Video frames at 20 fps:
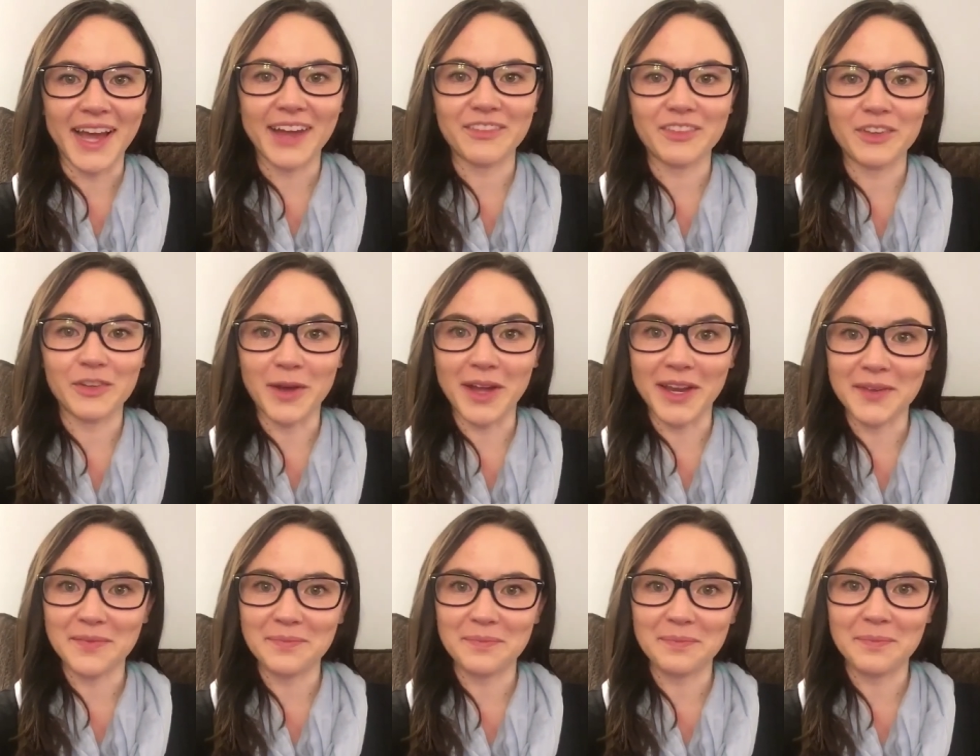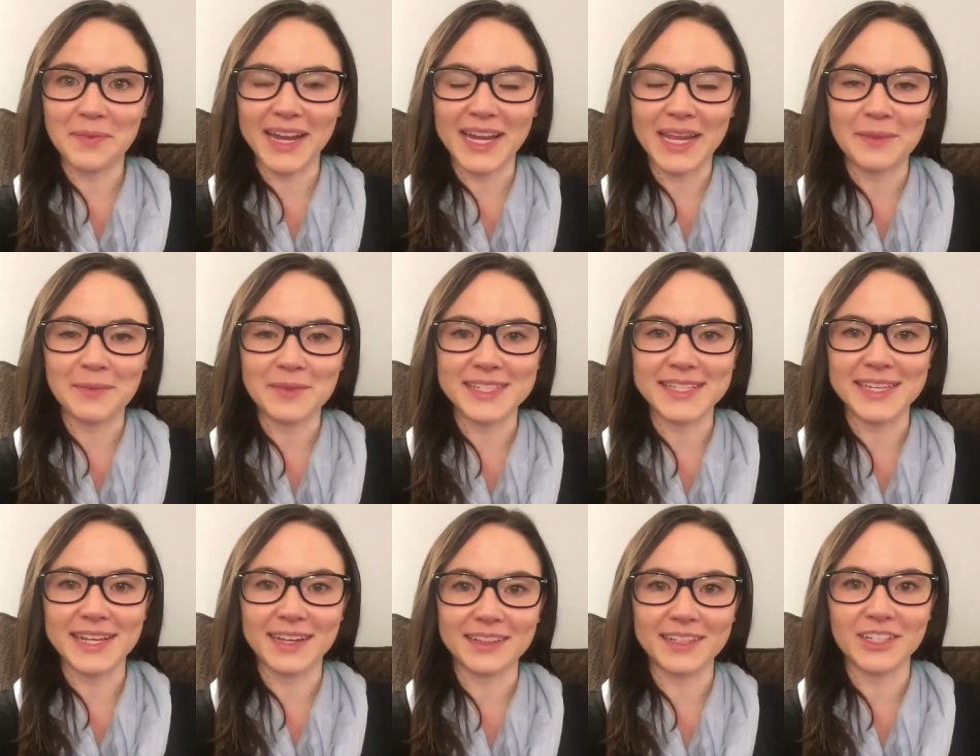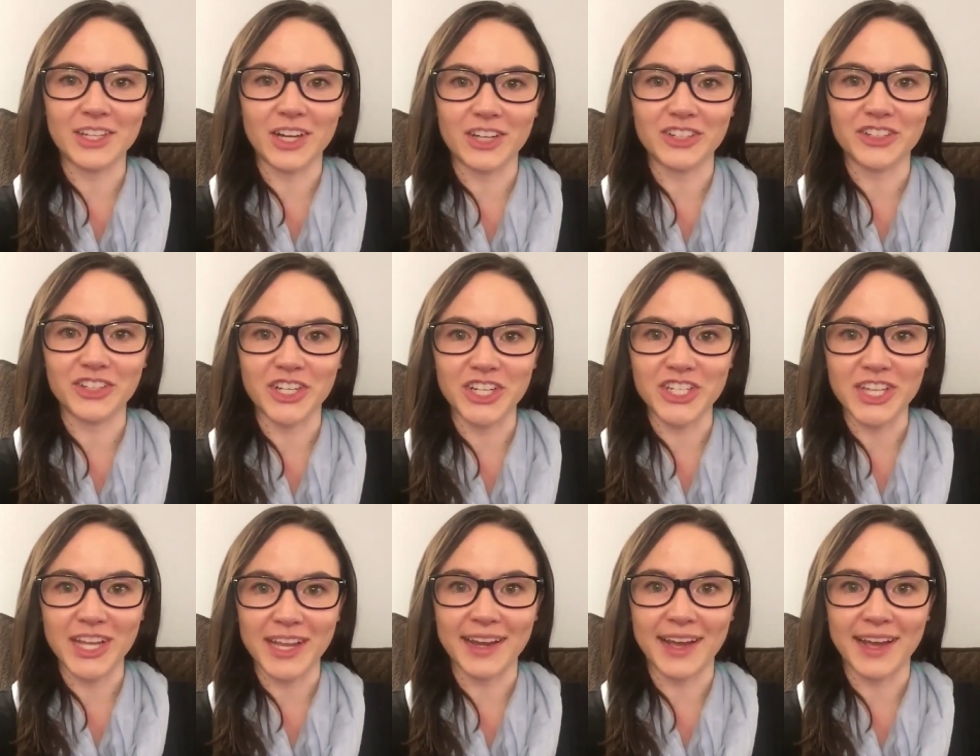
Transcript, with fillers: Hi everyone, my name is Nicola Dottridge